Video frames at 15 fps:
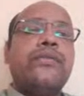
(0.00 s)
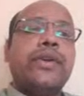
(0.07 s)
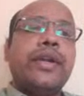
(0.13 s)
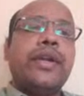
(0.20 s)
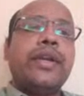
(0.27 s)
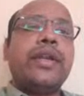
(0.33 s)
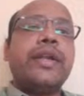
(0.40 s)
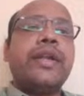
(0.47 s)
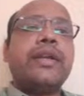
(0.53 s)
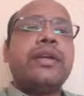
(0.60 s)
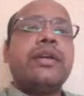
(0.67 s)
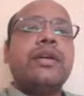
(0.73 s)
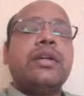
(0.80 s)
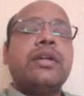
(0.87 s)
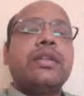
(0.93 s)
feed
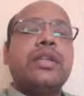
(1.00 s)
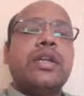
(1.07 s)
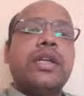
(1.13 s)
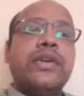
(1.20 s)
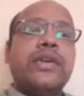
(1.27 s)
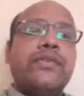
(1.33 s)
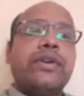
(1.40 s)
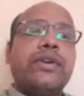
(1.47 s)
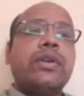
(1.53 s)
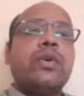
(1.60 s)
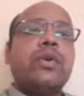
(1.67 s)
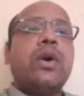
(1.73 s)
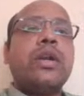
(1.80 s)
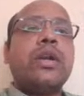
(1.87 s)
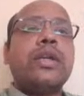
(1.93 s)
rate, then
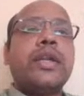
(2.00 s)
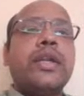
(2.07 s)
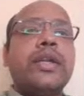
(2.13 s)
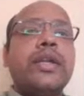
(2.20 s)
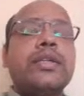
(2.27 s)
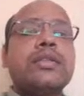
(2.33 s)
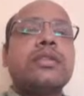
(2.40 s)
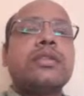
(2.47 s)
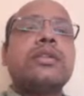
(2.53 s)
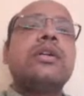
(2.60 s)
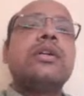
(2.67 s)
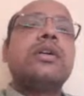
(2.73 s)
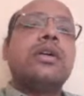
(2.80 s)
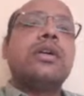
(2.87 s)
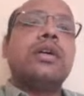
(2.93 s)
different coordinates,
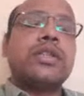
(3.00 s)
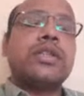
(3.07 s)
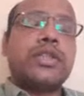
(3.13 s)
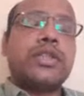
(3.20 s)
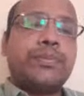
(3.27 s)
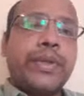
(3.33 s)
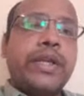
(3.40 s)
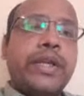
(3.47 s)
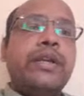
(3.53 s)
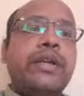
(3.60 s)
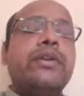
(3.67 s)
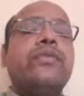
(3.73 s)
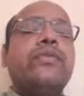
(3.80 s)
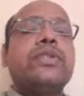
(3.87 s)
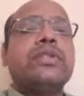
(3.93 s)

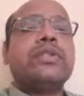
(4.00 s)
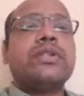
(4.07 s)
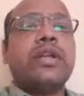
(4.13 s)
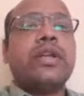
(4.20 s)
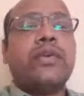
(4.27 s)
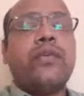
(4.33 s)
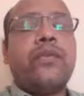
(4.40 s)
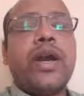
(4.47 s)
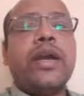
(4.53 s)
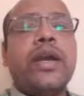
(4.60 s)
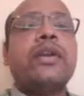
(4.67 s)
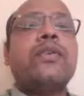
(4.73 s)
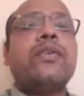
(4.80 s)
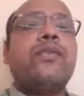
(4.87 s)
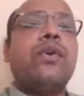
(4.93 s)
speed which is
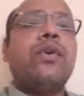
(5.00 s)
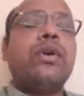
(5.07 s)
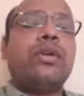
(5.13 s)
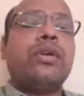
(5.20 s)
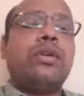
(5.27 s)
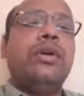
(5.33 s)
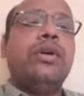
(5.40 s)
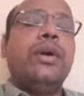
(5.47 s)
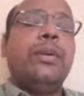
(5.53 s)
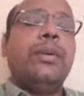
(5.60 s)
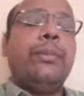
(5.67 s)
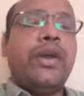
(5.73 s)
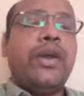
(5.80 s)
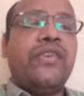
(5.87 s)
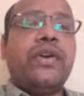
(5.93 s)
required for
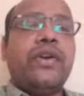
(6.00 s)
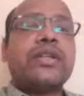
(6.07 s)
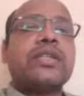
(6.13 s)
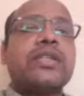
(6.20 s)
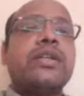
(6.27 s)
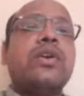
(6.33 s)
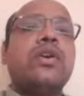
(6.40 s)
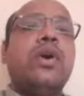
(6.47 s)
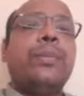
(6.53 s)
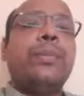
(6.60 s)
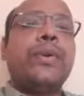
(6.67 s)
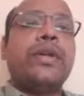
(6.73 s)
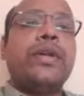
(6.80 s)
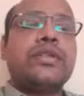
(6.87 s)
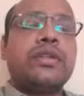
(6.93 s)
manufacturing
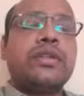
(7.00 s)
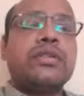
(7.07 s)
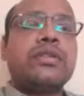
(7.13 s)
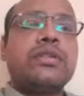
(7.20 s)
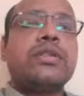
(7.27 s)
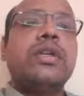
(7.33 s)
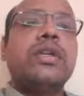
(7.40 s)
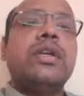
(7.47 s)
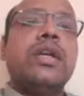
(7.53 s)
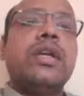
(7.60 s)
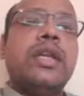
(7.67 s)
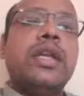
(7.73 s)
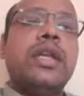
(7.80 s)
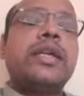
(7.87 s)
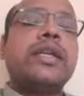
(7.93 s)
operations,
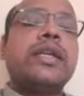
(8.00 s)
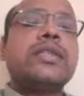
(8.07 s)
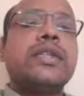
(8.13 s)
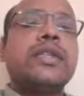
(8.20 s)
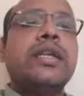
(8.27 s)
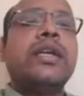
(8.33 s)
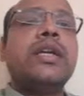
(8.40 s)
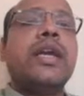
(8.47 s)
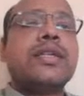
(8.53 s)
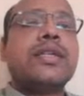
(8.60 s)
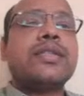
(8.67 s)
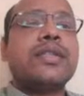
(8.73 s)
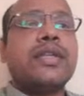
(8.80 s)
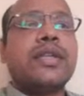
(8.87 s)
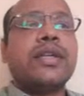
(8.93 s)
electricity,
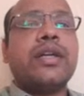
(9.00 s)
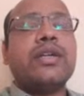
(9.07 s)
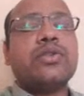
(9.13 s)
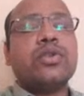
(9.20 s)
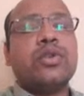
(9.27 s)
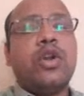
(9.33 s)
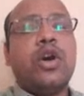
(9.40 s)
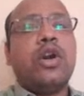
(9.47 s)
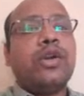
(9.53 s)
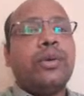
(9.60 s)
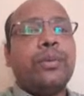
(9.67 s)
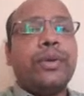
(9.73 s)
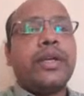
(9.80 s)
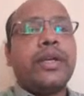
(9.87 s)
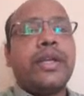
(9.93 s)
etc. So lot
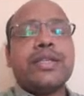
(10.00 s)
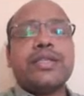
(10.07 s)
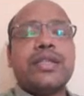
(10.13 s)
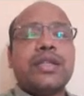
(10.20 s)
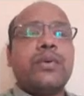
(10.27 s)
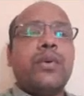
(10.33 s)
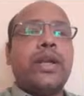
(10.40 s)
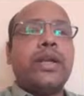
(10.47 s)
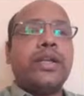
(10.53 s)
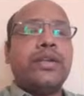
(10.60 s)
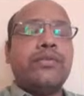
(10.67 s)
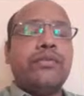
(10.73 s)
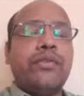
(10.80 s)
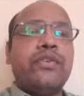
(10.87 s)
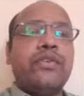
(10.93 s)
of data is required
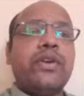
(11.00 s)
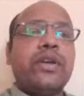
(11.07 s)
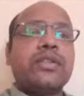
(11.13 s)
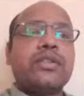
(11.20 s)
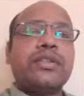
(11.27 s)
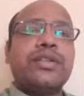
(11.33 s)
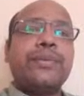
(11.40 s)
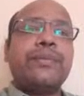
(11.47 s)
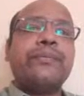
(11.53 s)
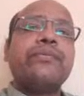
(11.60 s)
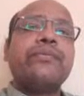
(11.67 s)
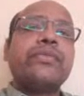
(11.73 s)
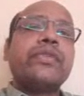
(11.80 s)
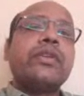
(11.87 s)
in manufacturing,